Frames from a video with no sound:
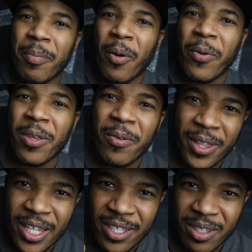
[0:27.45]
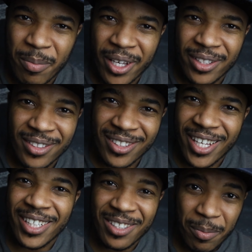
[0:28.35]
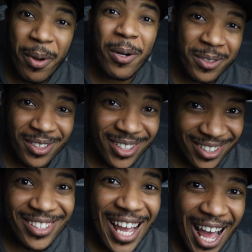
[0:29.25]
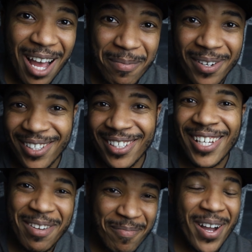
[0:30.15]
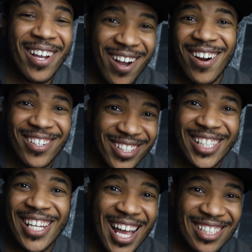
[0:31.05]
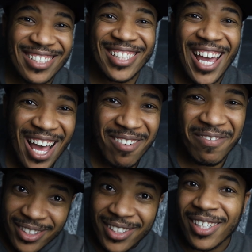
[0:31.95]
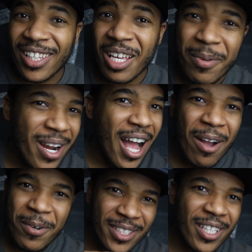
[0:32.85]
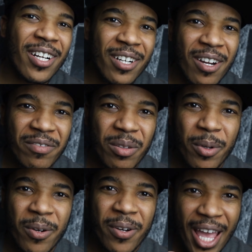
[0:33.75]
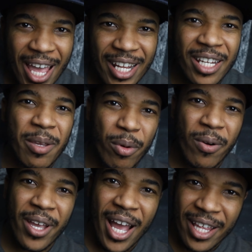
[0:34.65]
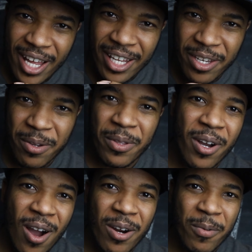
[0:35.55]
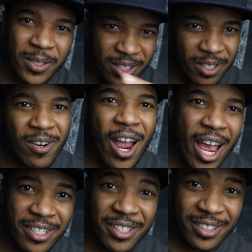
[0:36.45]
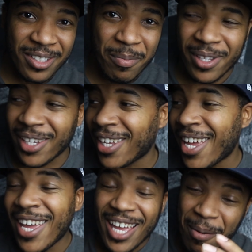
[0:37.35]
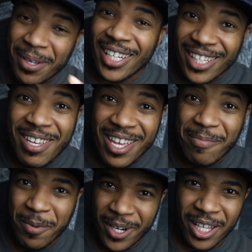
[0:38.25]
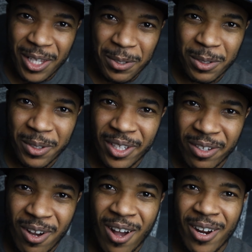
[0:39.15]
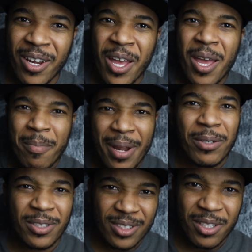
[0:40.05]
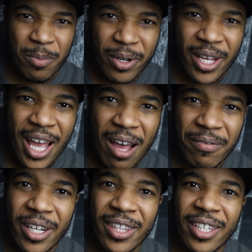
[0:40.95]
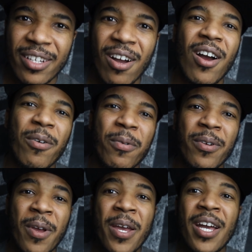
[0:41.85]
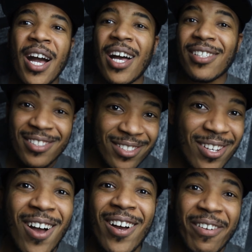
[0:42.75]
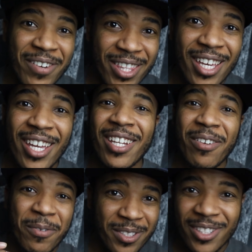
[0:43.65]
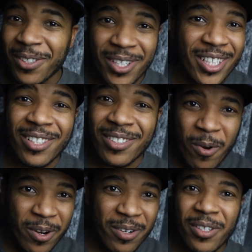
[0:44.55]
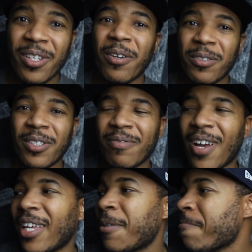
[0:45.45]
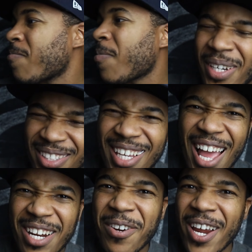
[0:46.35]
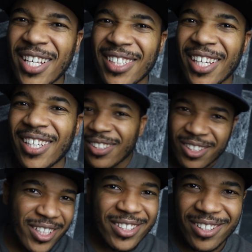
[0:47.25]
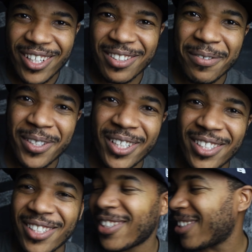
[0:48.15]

But when you release the button, it's supposed to stop. My car did not stop. Disclaimer, I wasn't uncomfortable at any point. I knew the car wasn't gonna crash into something. I mean, it did get pretty close to another car, but I was still pretty confident that the car saw everything and it was still gonna work, you know, just fine. But it's kind of crazy. So let's look at the footage.